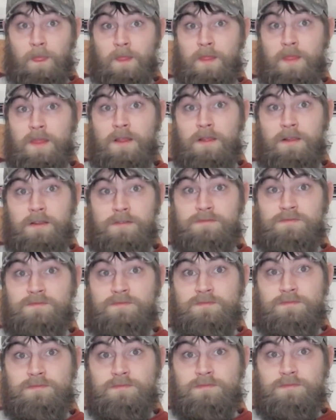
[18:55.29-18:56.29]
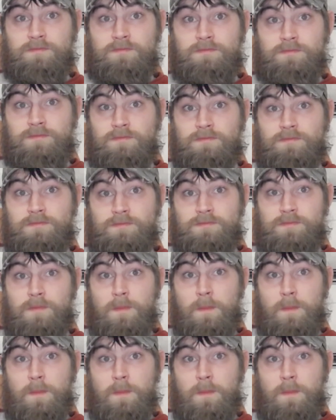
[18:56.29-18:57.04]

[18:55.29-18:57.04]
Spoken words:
Nothing is said.